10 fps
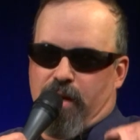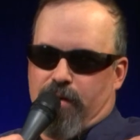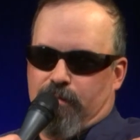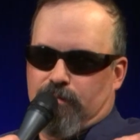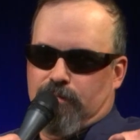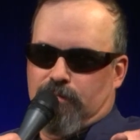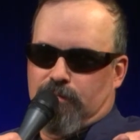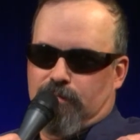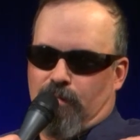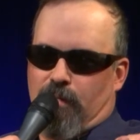right.
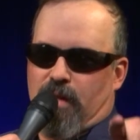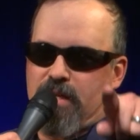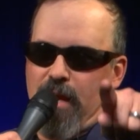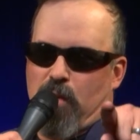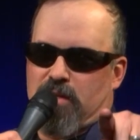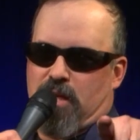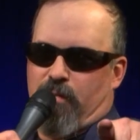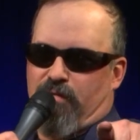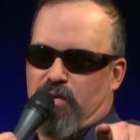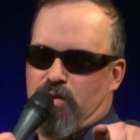The dad bod's
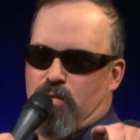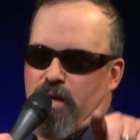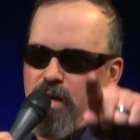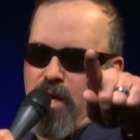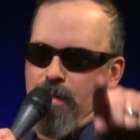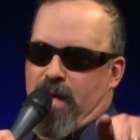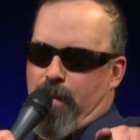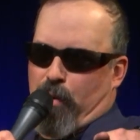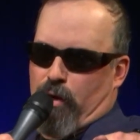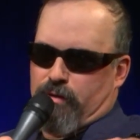coming for you and
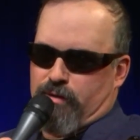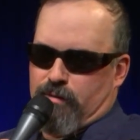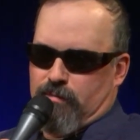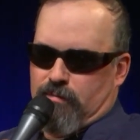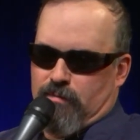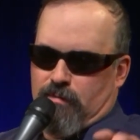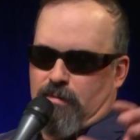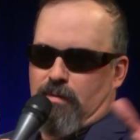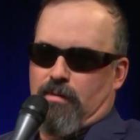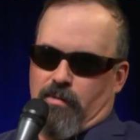that purse,
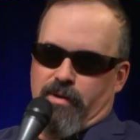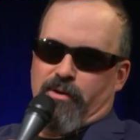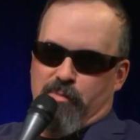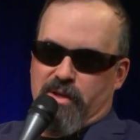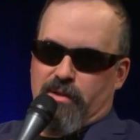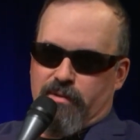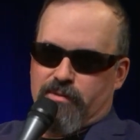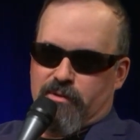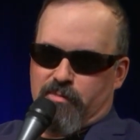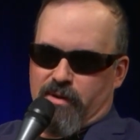whether it be the
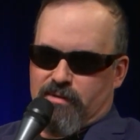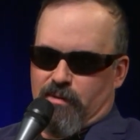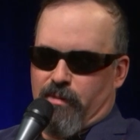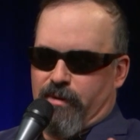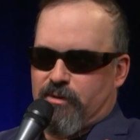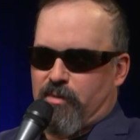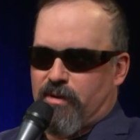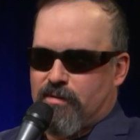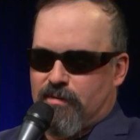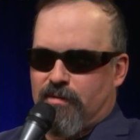loser's purse or the winner's
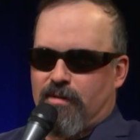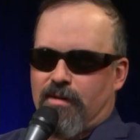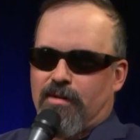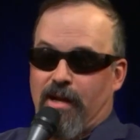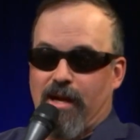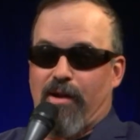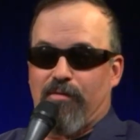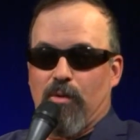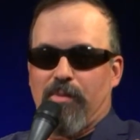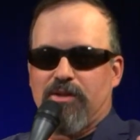purse, like I
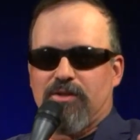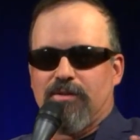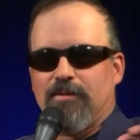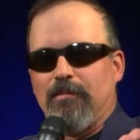aforementioned.